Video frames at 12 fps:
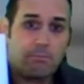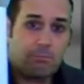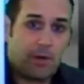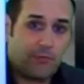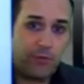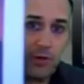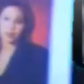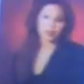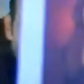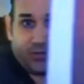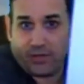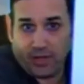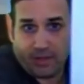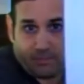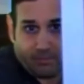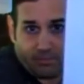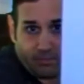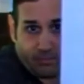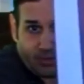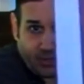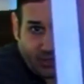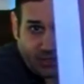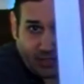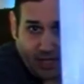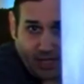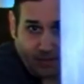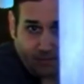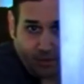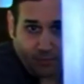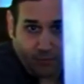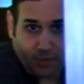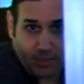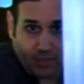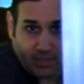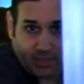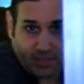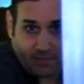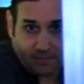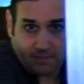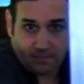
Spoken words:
my friend Lisa, you see that? My friend Lisa